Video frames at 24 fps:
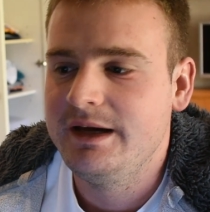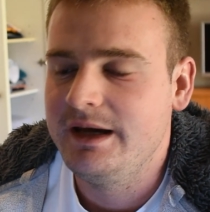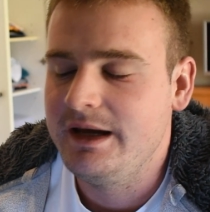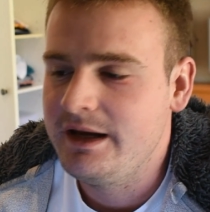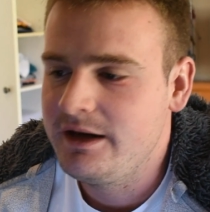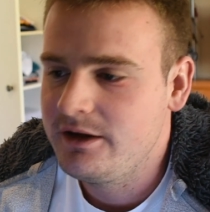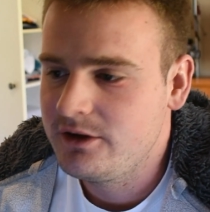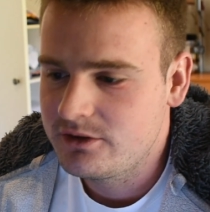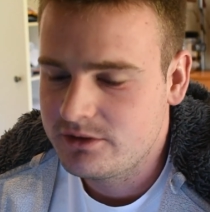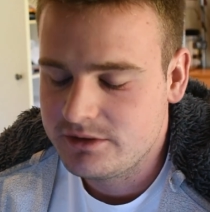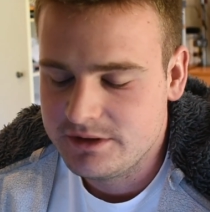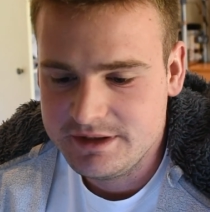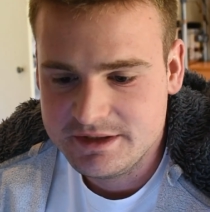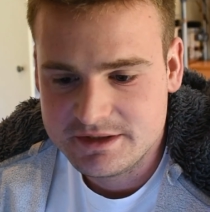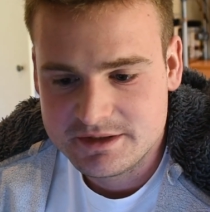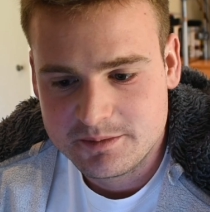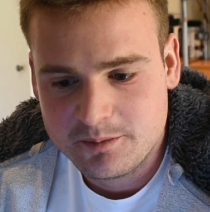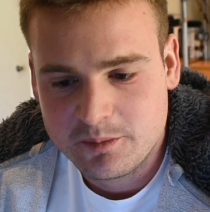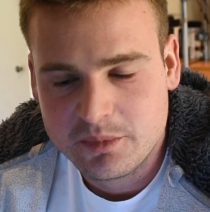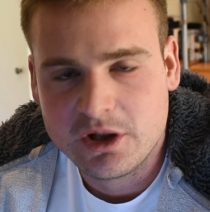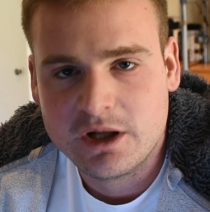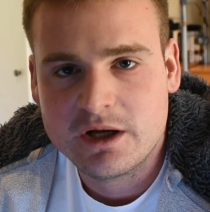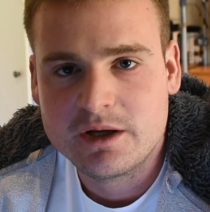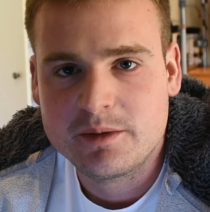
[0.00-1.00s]

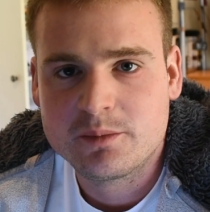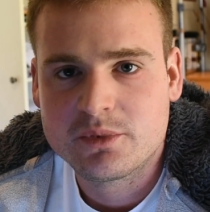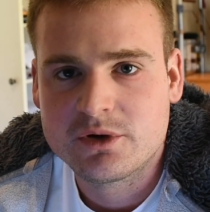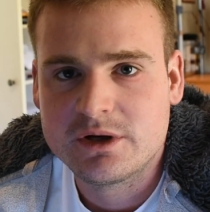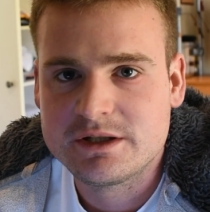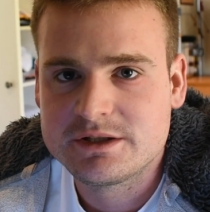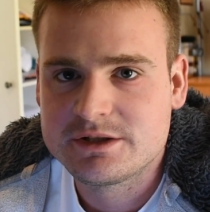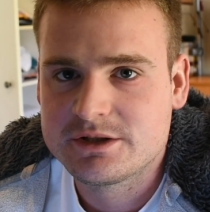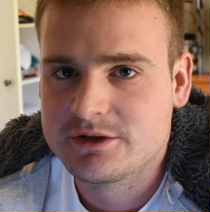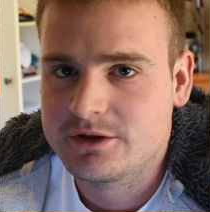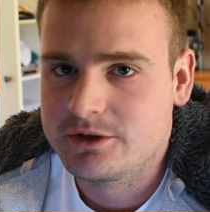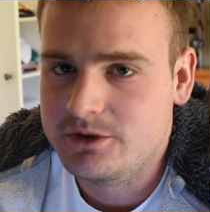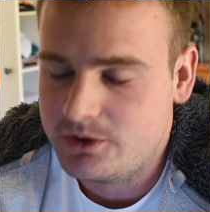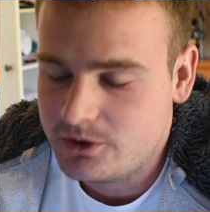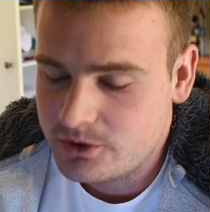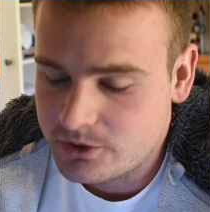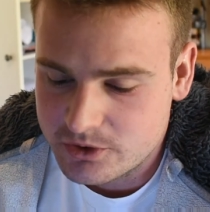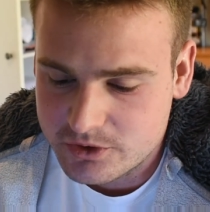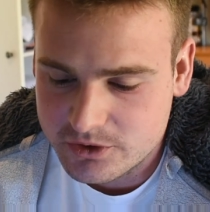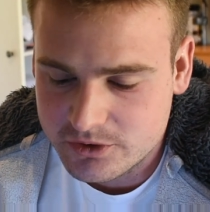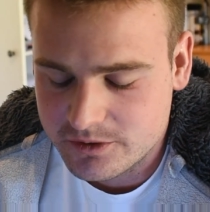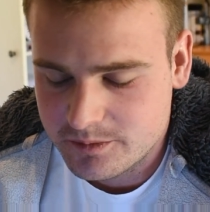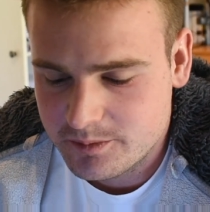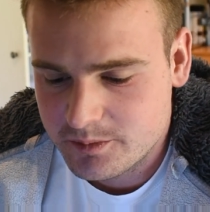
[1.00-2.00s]
increased blood pressure
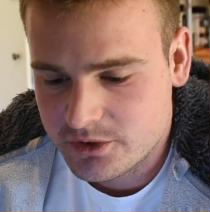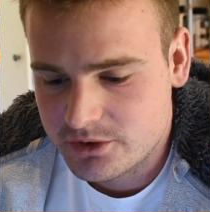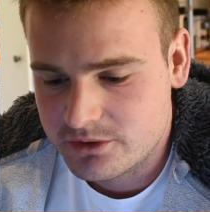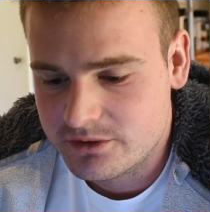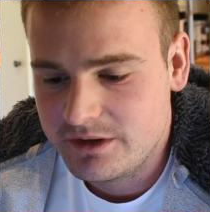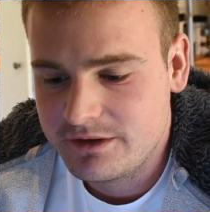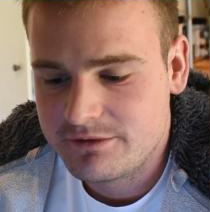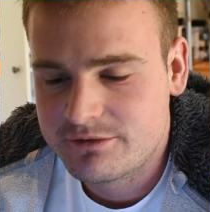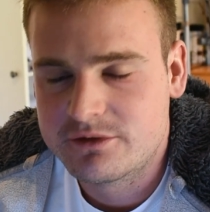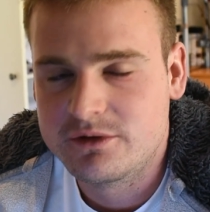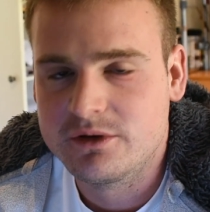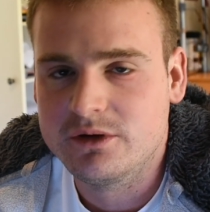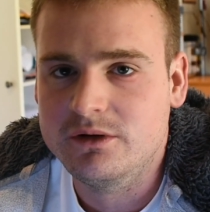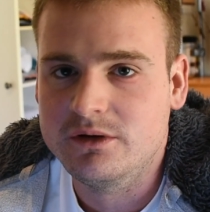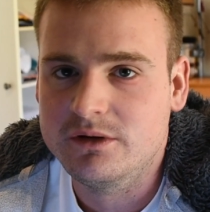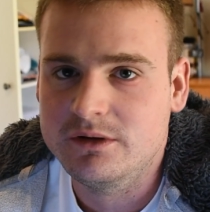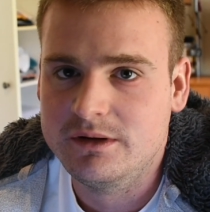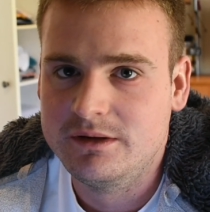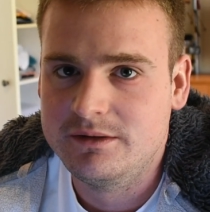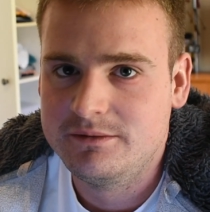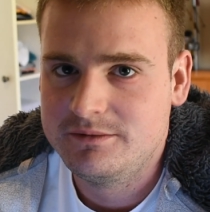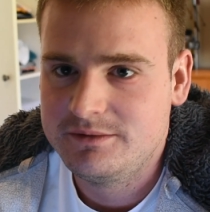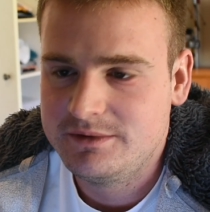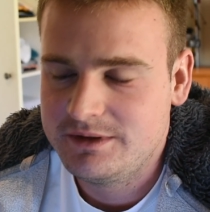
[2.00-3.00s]
or
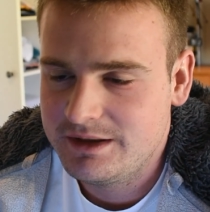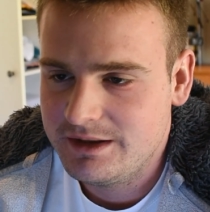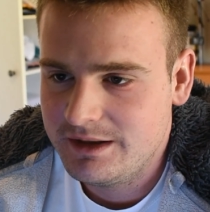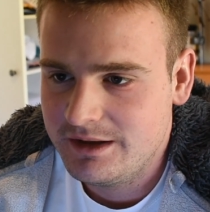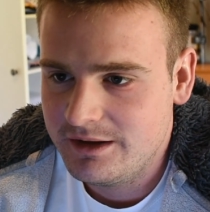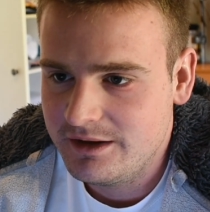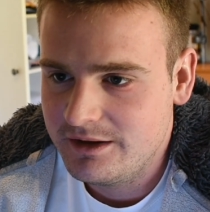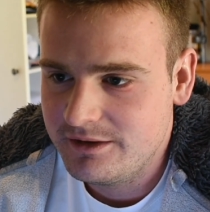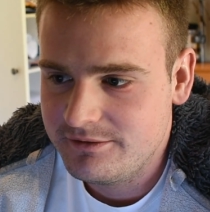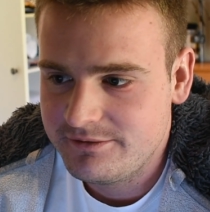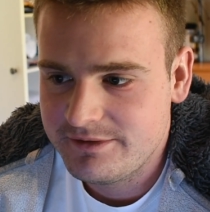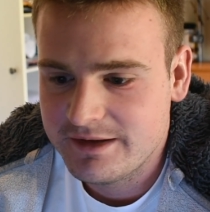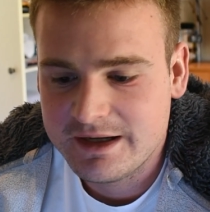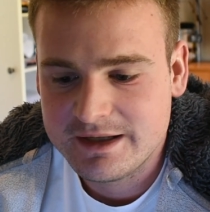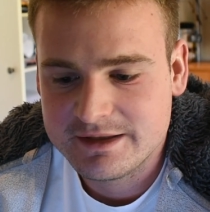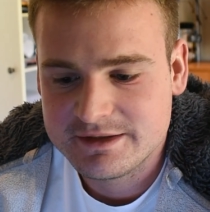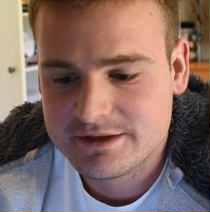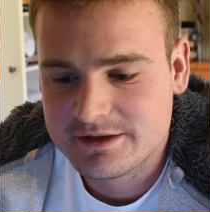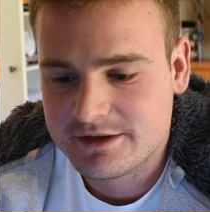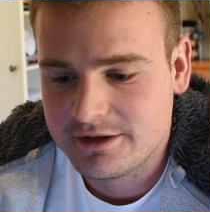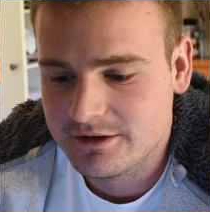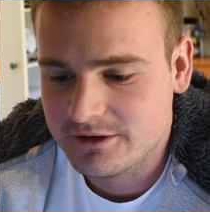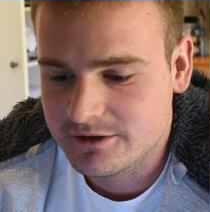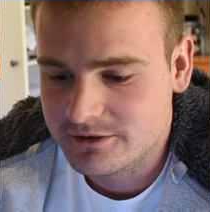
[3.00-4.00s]
peripheral uh,
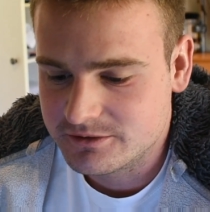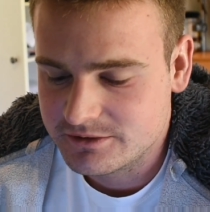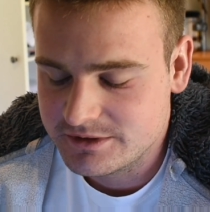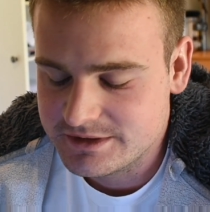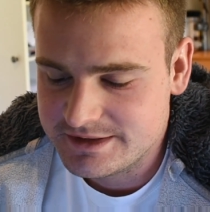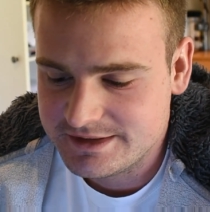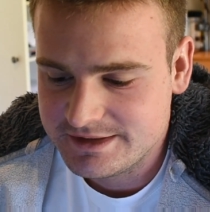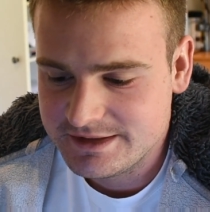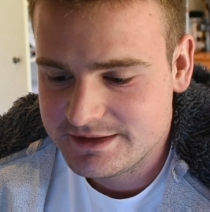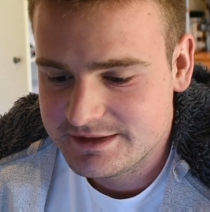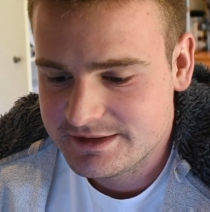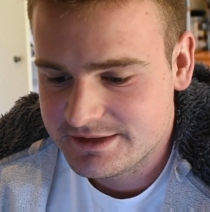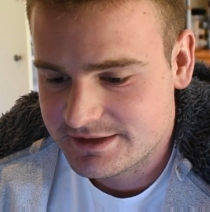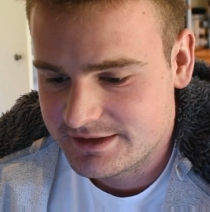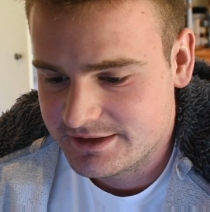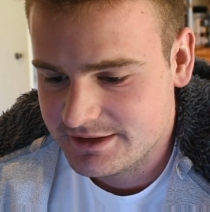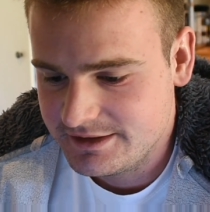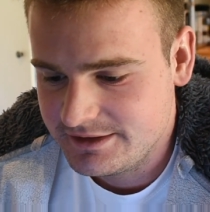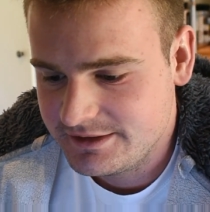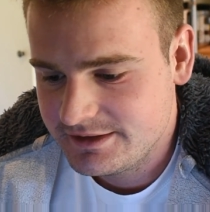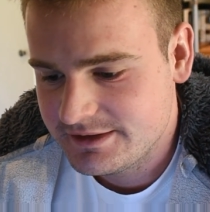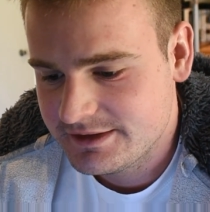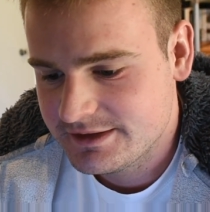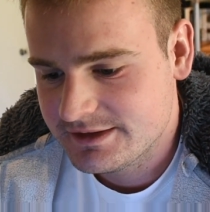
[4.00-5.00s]
vascular
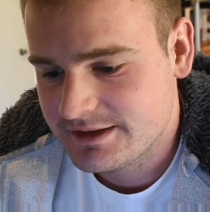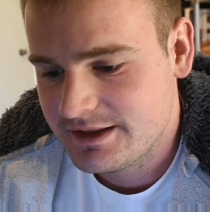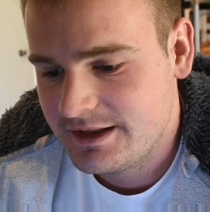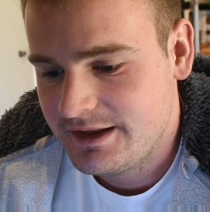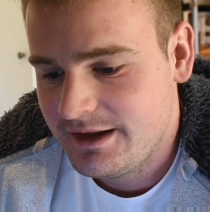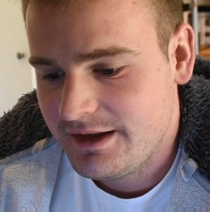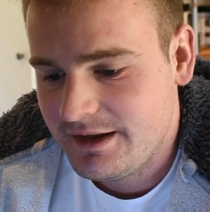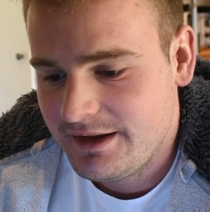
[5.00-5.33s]
resistance.